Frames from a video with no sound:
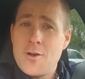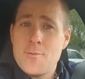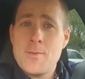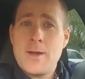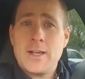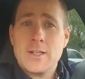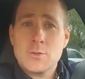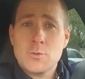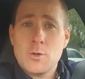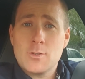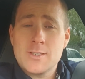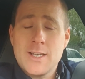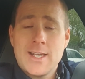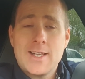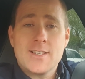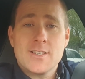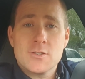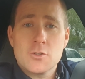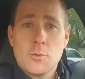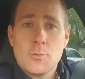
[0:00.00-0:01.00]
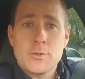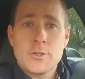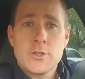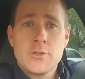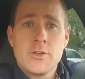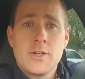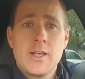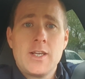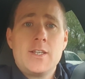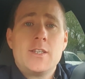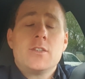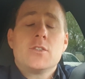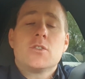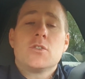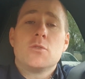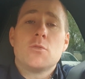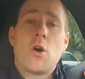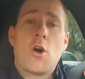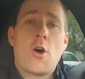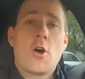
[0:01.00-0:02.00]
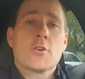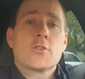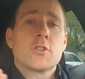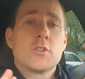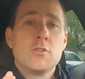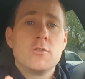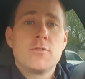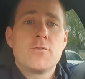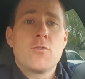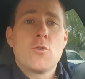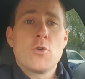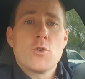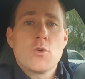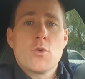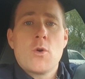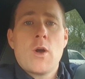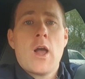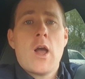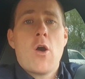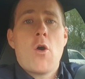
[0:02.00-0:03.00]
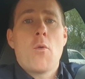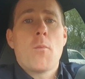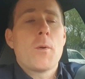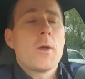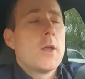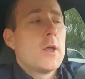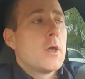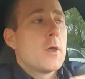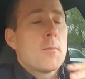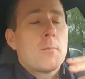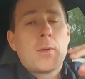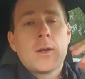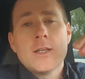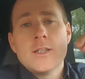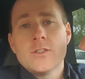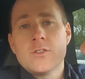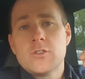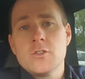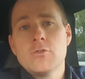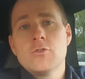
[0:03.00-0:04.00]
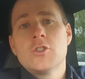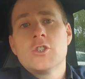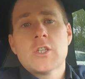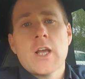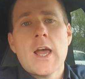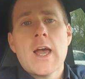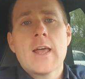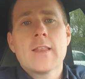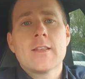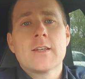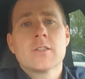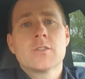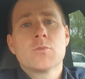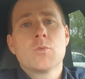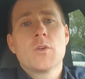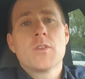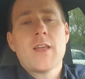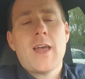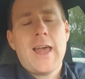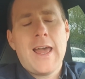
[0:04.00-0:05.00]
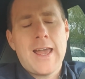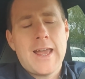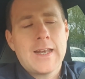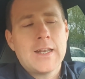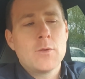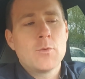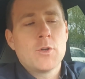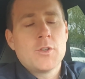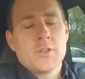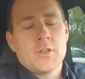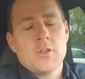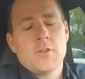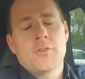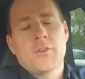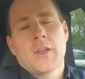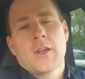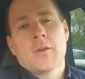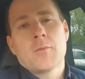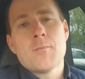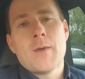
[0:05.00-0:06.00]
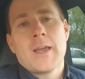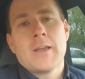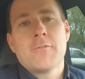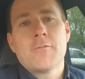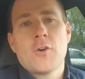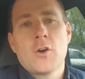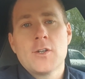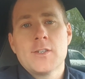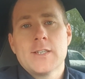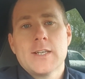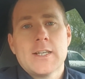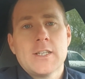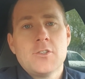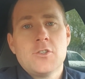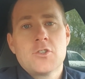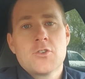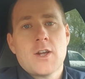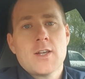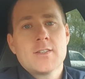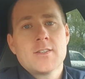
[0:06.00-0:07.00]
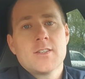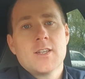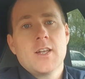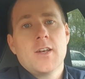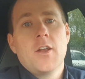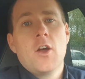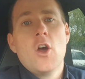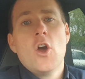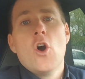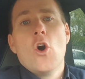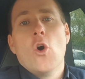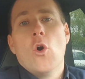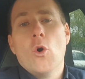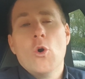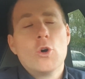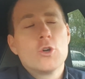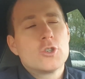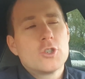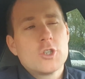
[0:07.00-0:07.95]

I may as well take this opportunity to ask you for your help. Please do share this with anyone that you think may find it interesting or